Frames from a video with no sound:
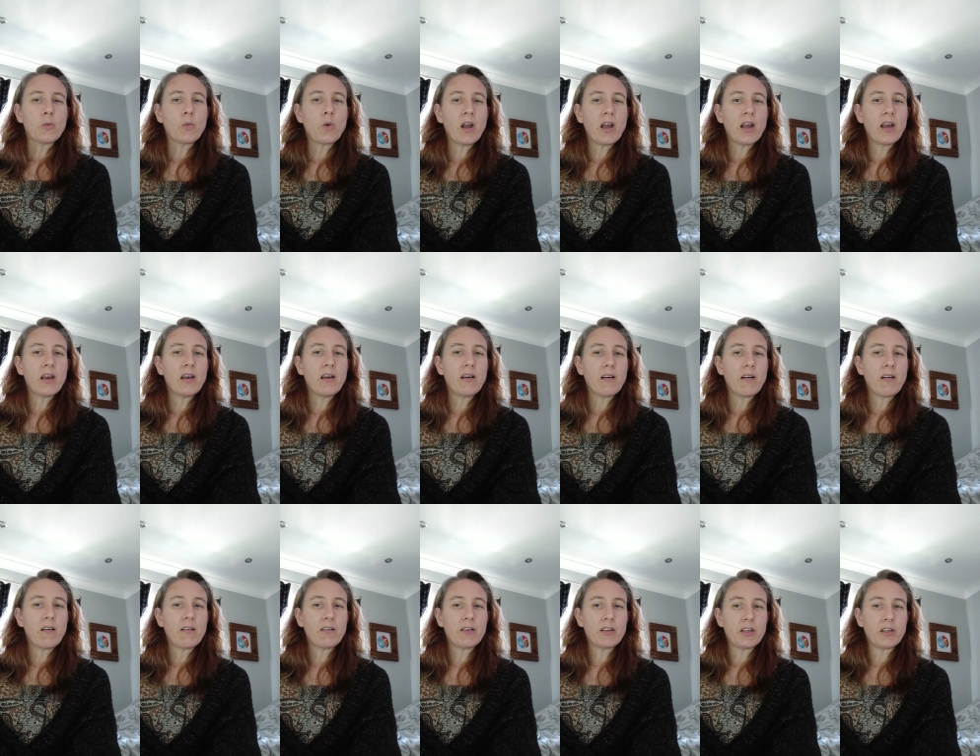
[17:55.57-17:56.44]
Where
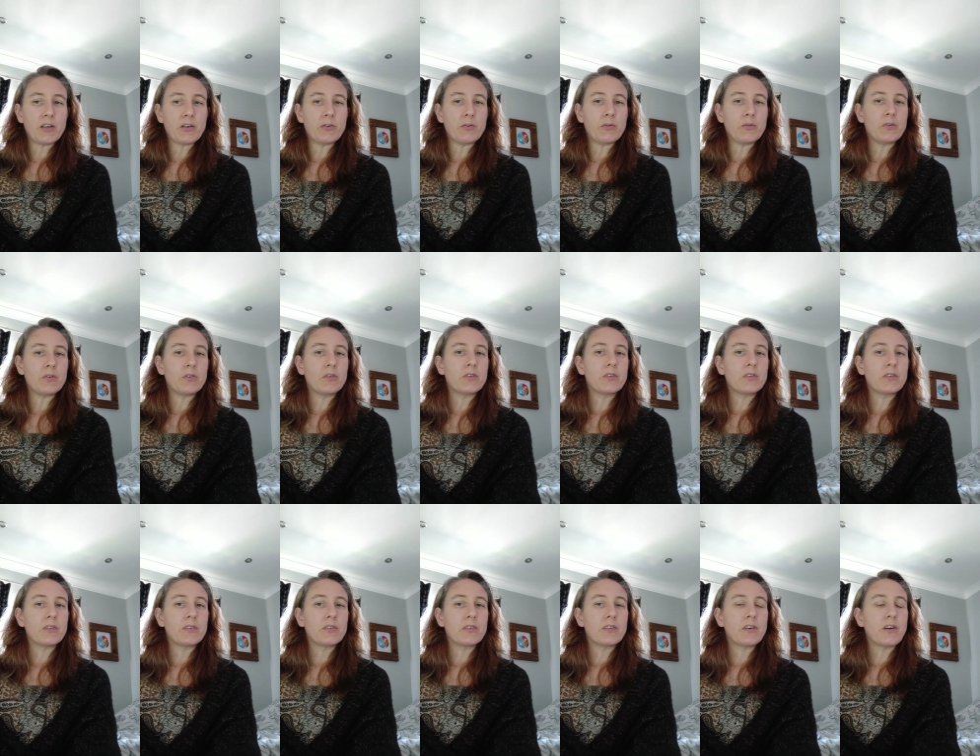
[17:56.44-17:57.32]
are you
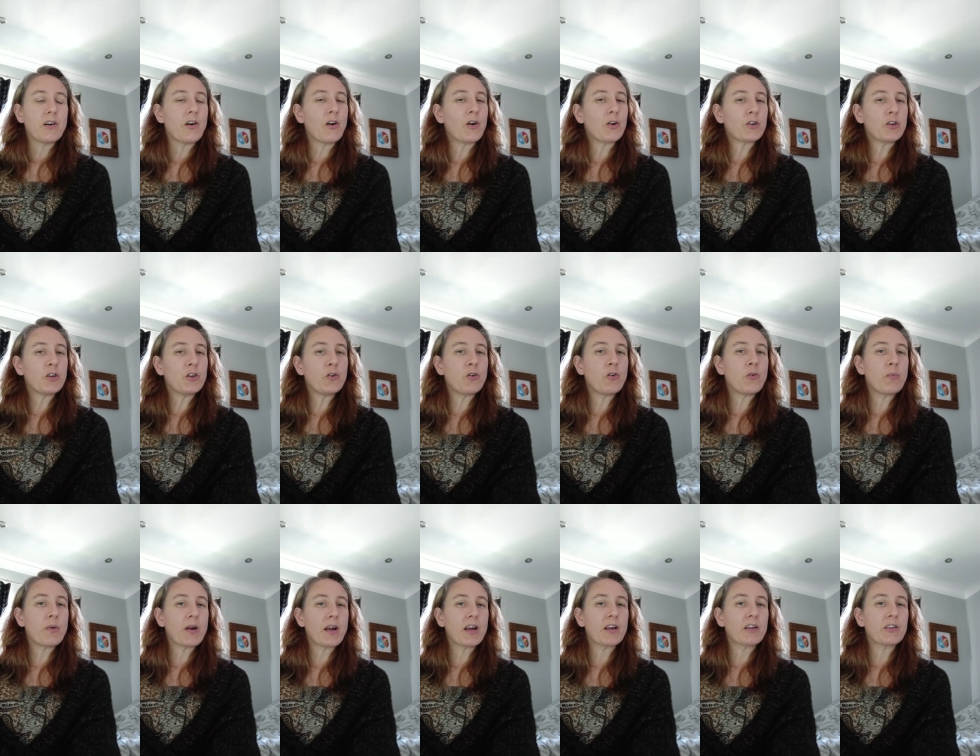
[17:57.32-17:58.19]
on your
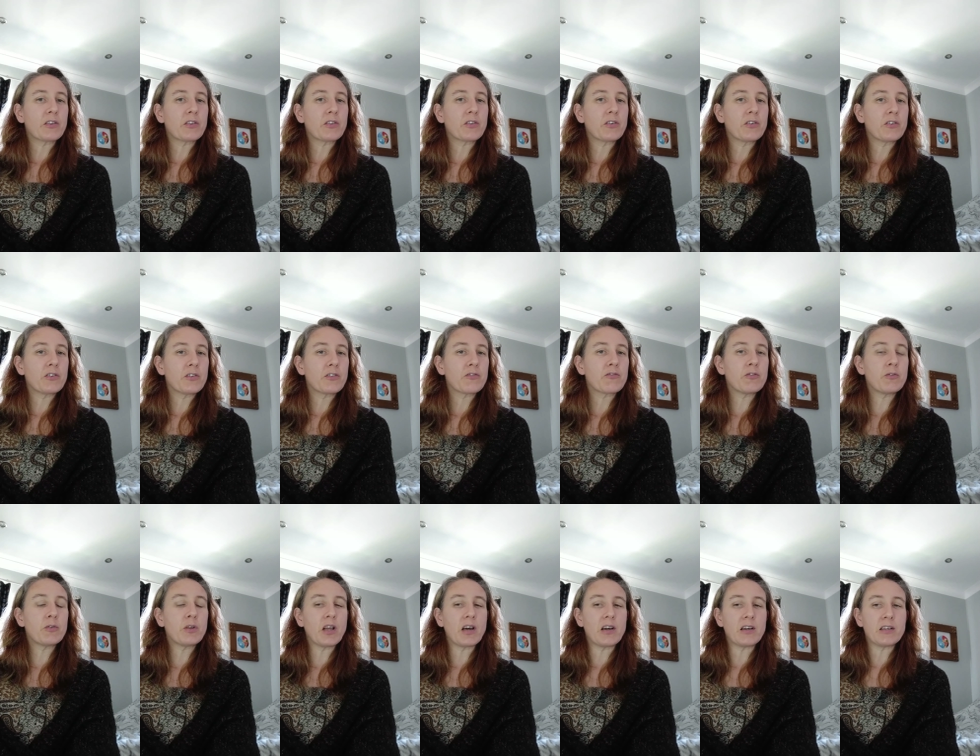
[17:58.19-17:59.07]
path
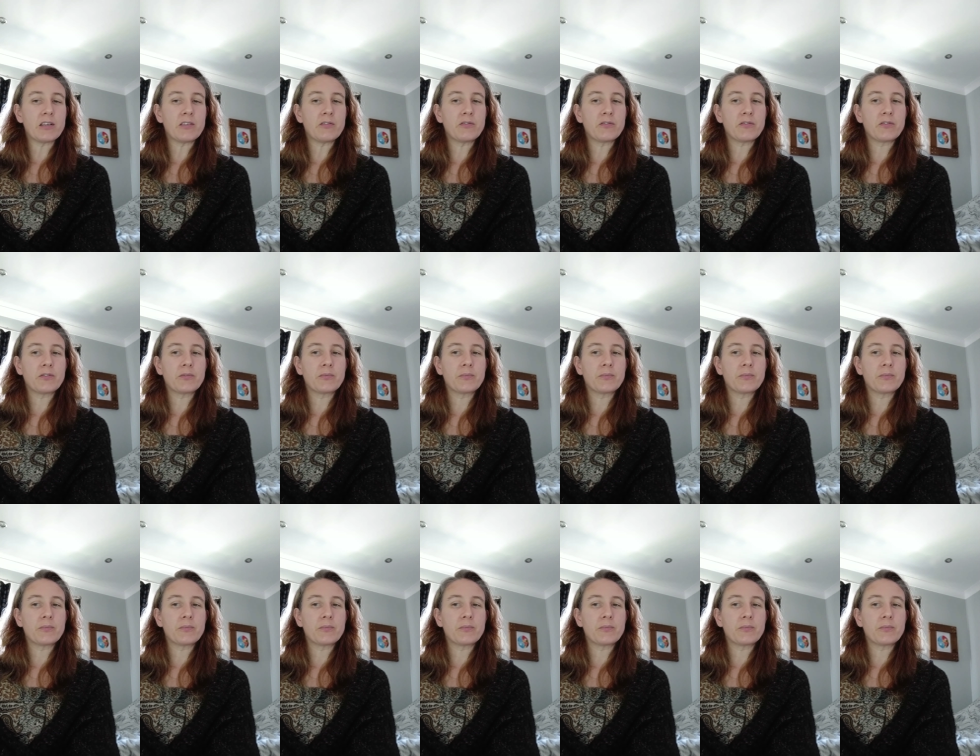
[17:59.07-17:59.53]
through life?